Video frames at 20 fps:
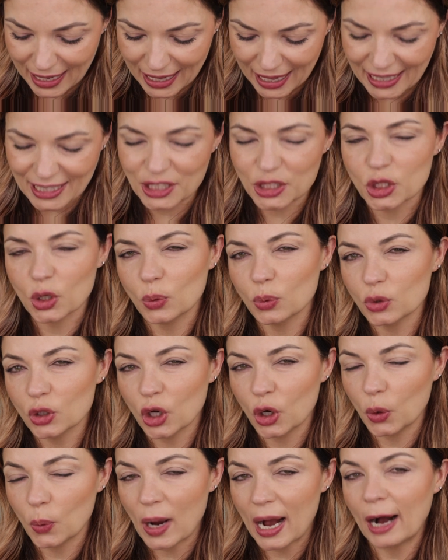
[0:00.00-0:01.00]
I don't
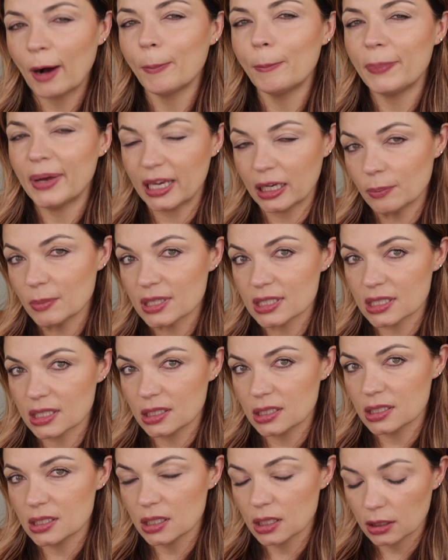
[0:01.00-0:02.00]
know how
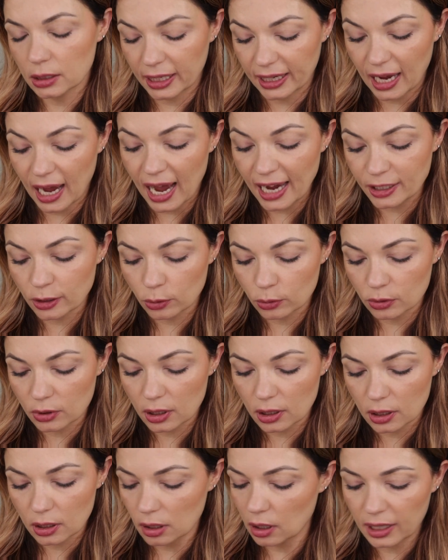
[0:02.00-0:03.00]
pigmented. Like, I don't,
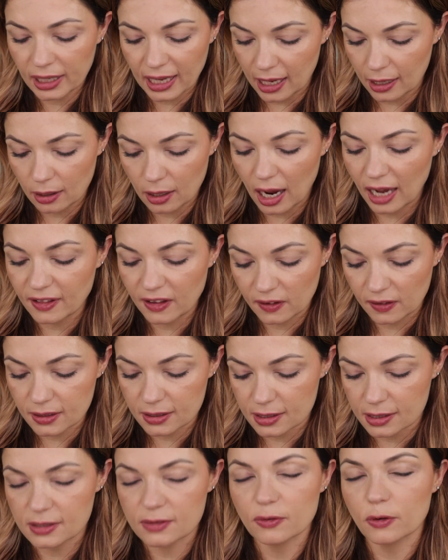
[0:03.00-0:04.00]
again, I think
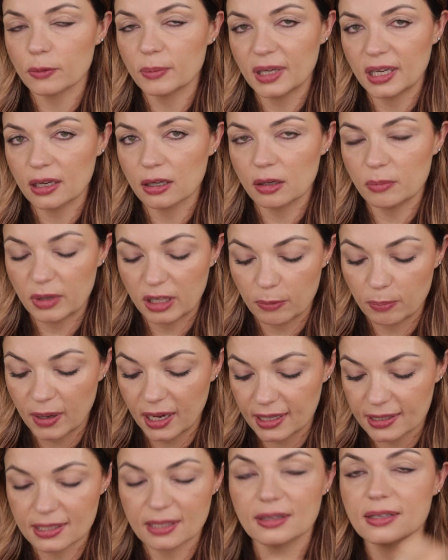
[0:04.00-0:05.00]
this is for me going to be a
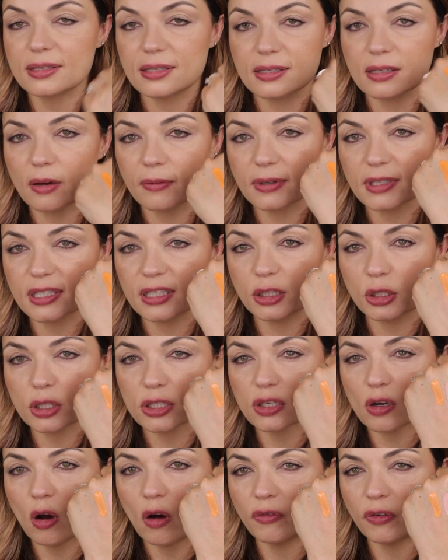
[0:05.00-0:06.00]
base, and this is obviously
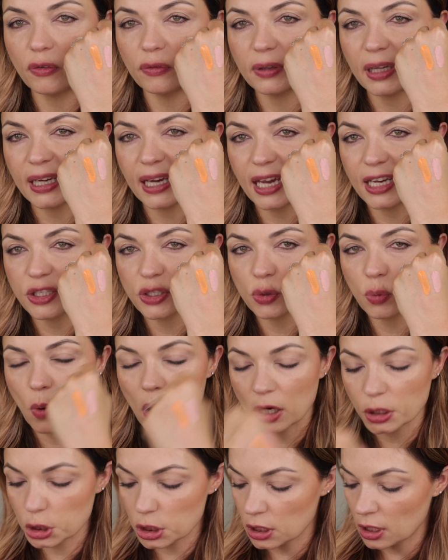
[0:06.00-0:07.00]
just off of like a
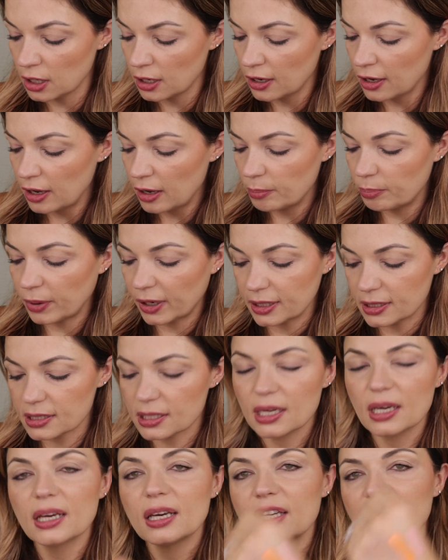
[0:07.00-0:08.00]
swatch, but
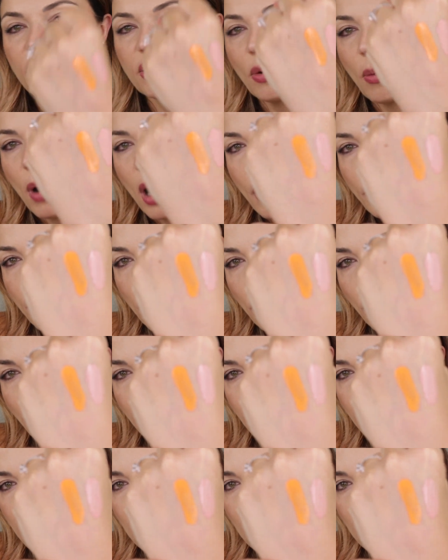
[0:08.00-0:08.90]
you know, up really